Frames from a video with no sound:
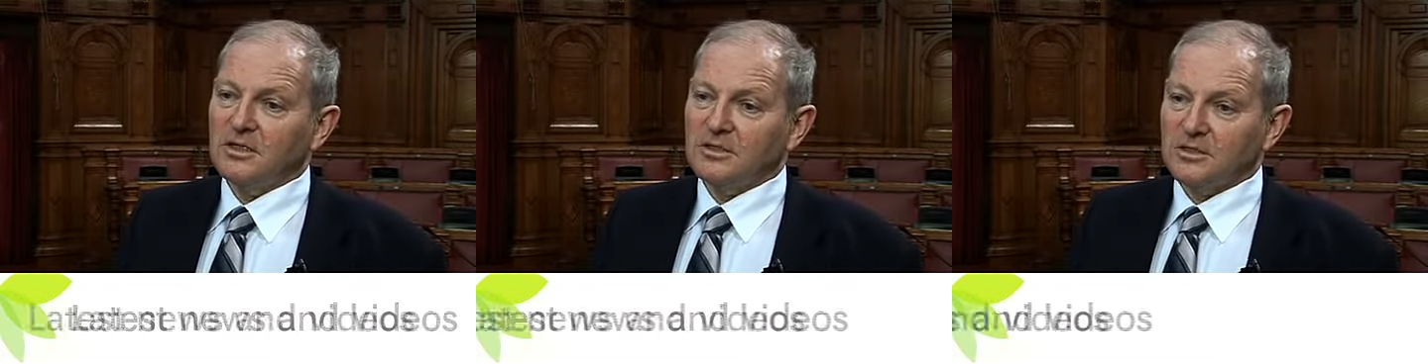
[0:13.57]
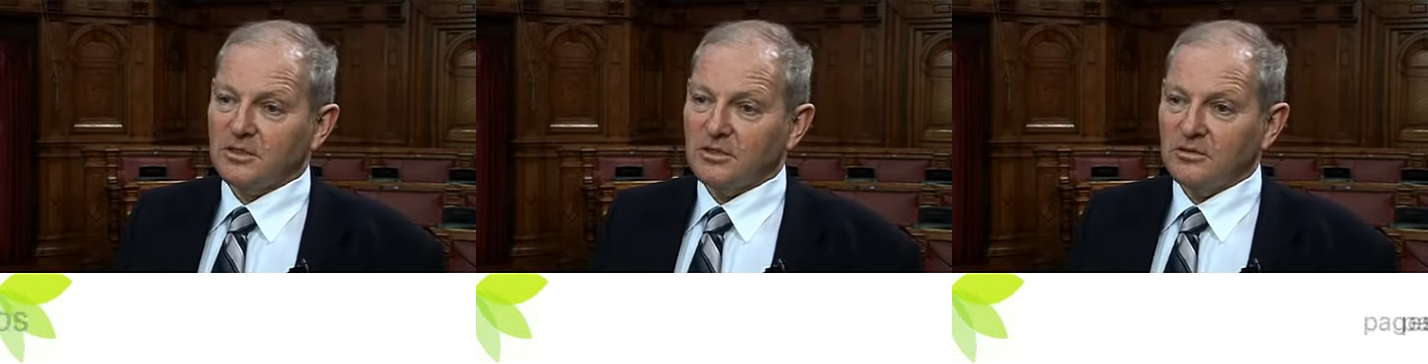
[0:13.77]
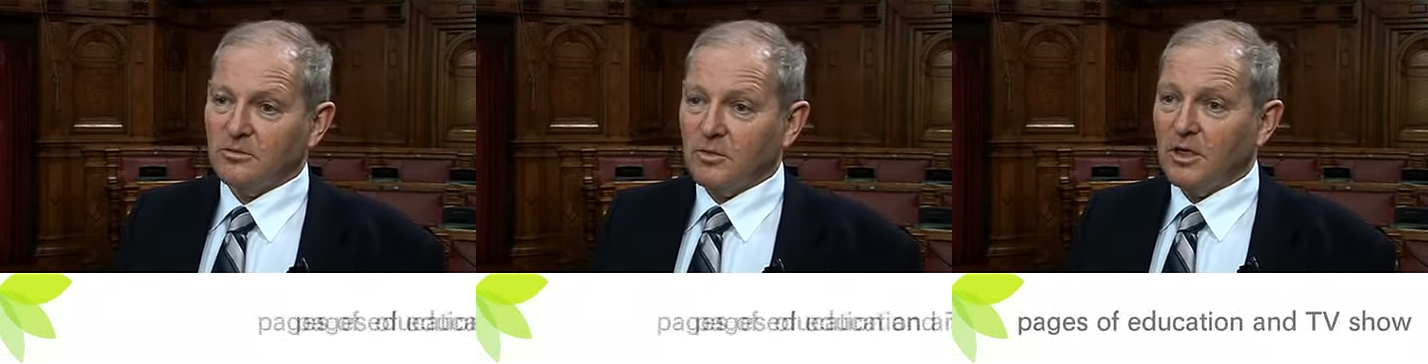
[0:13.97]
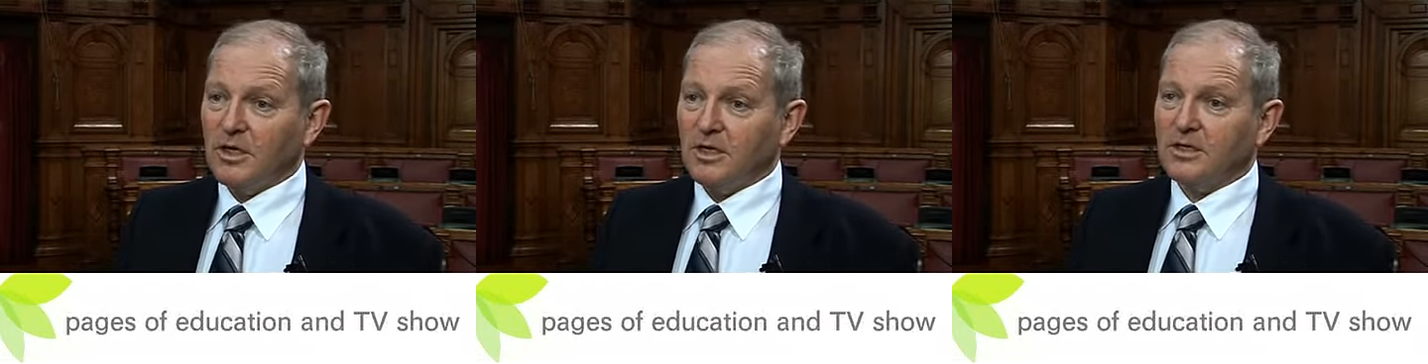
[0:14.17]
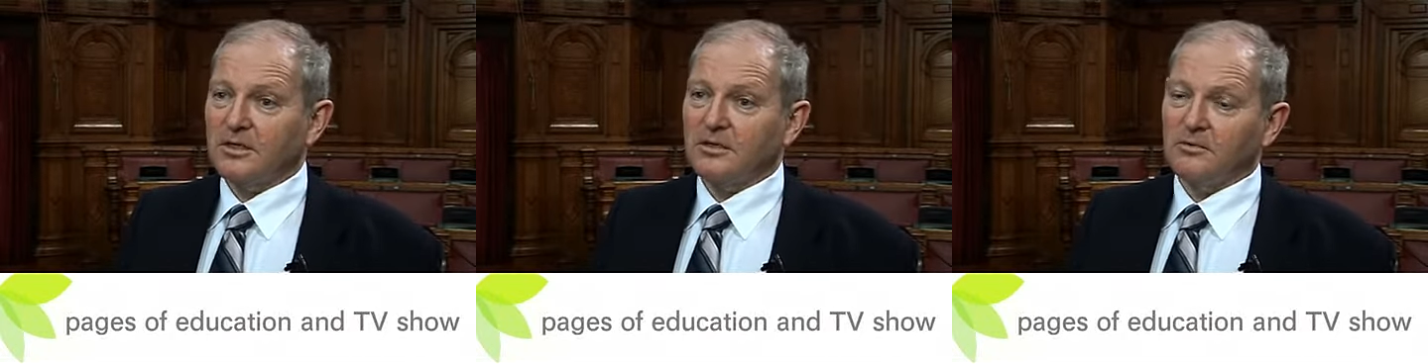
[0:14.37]
to
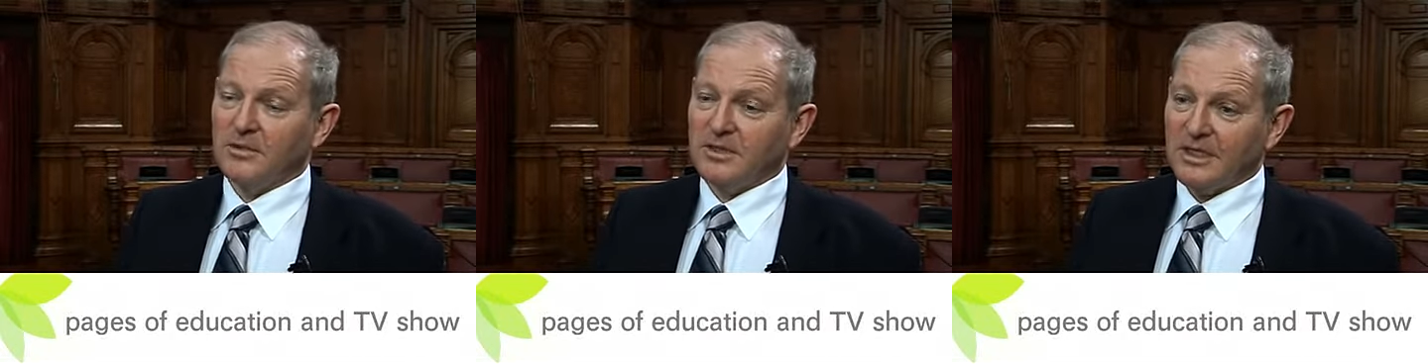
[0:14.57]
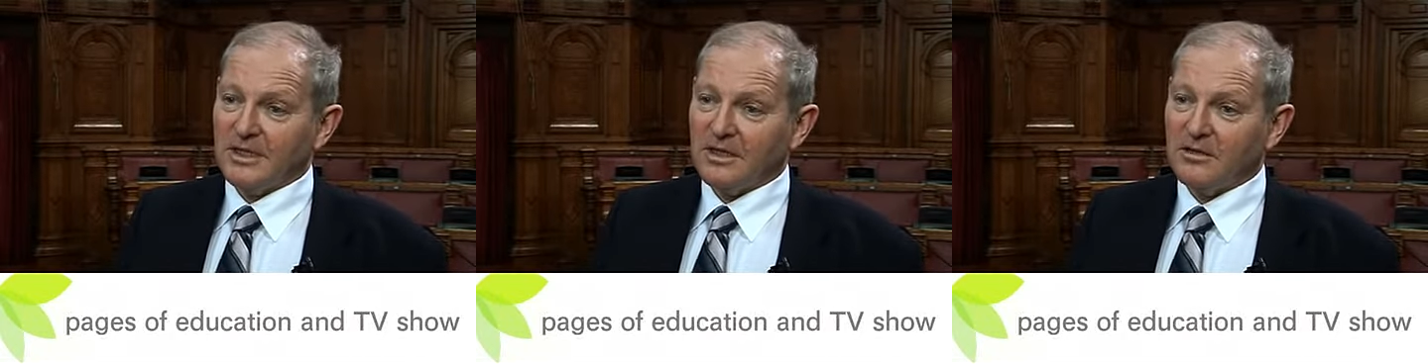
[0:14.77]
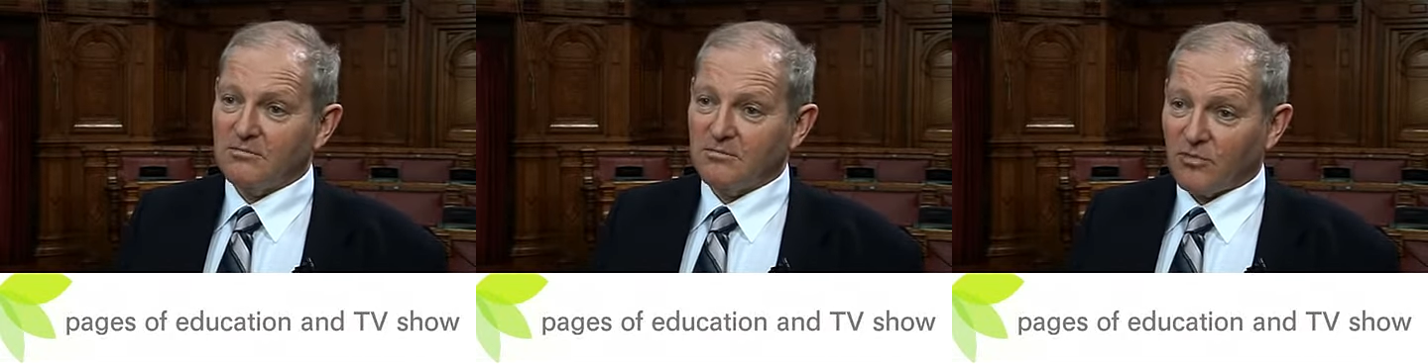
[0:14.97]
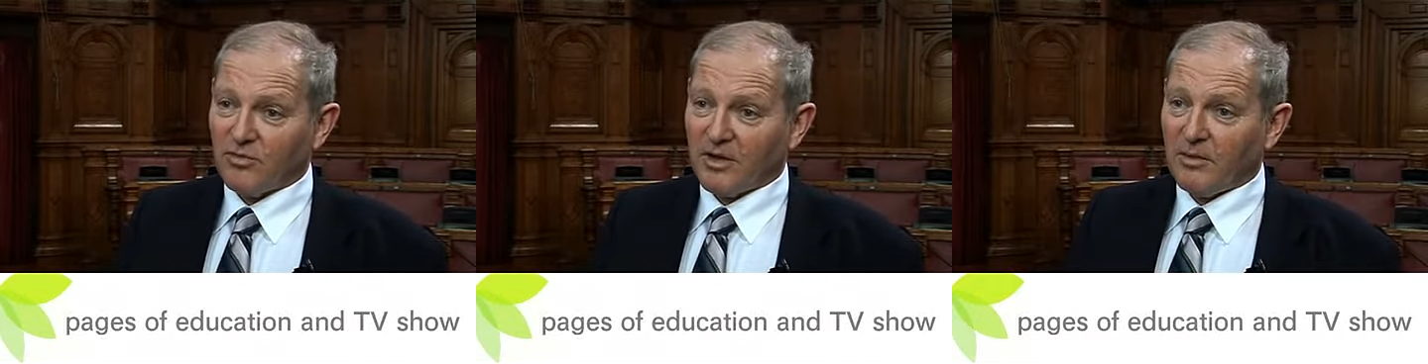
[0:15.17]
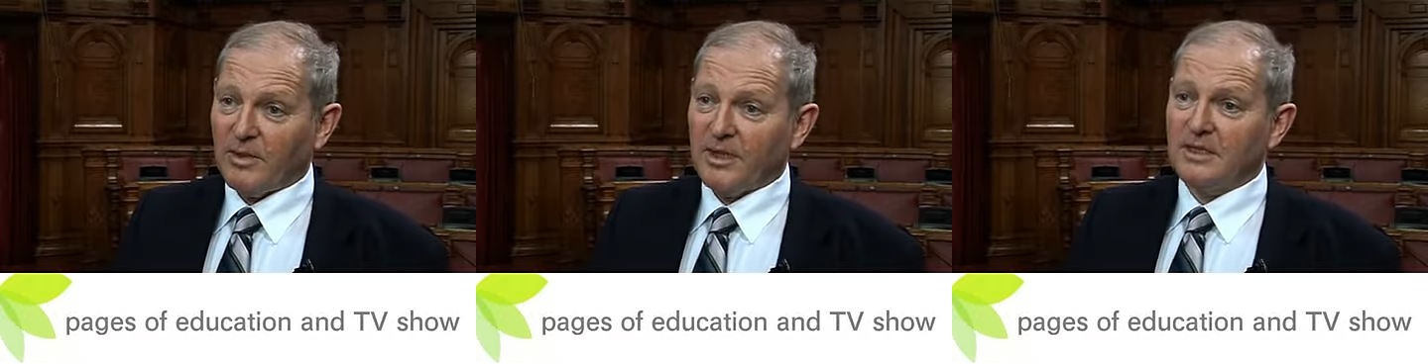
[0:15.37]
work within
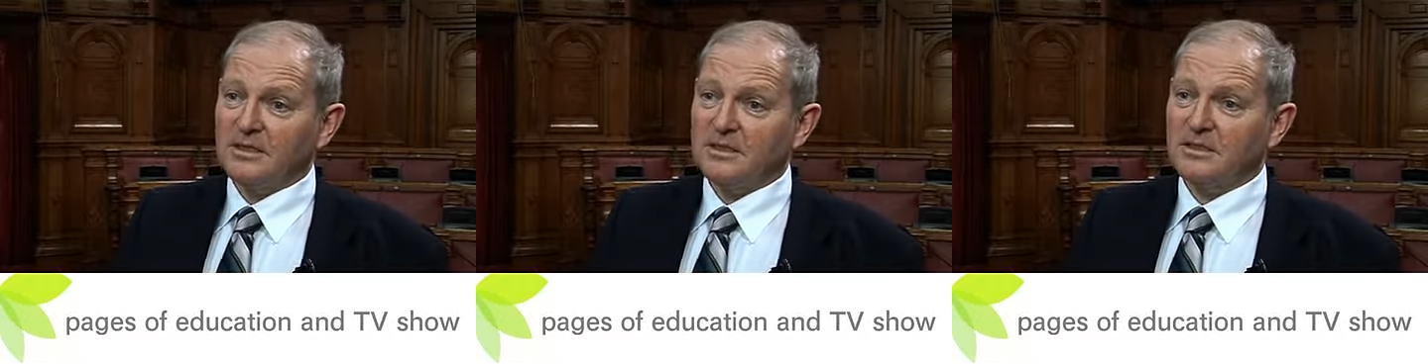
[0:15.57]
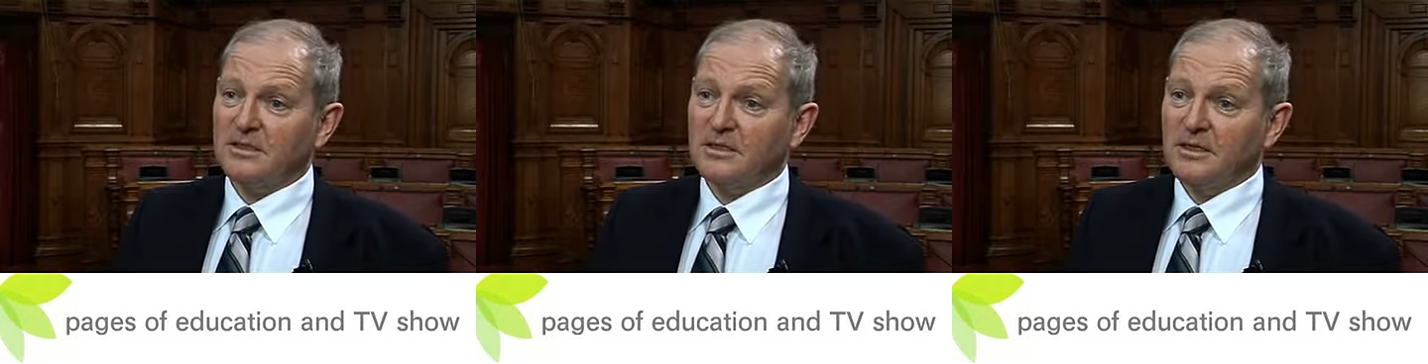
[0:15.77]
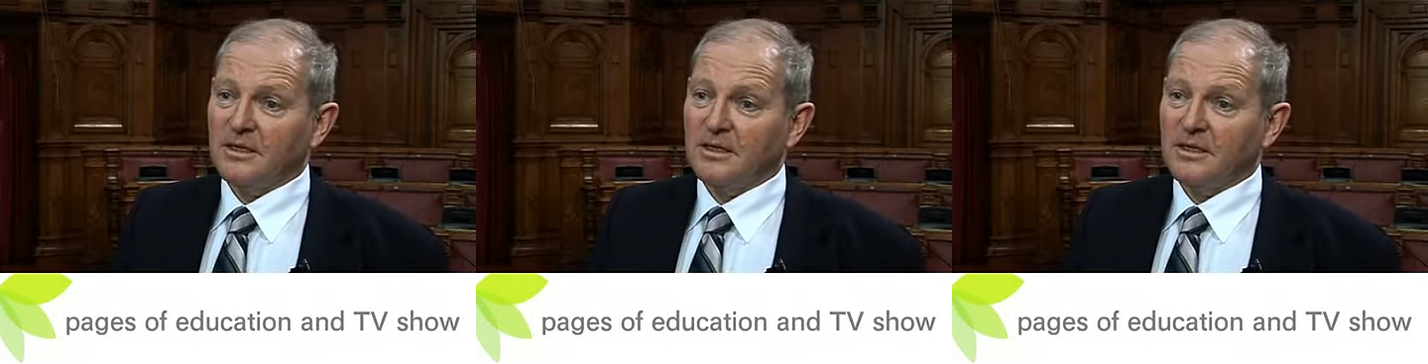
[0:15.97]
3 weeks.